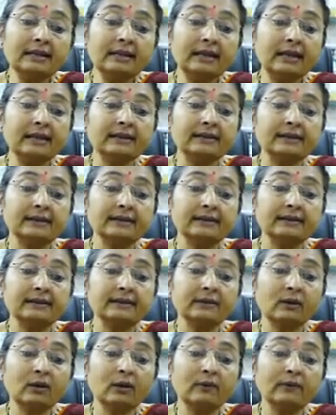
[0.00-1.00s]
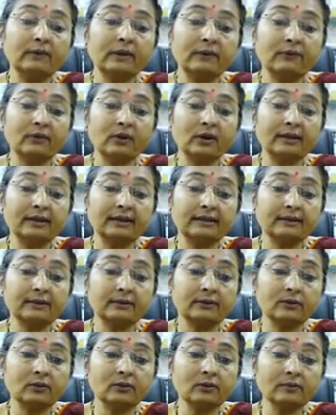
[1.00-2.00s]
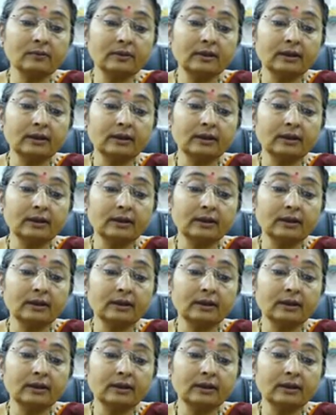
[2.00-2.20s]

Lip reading: cases of nephrotic syndrome,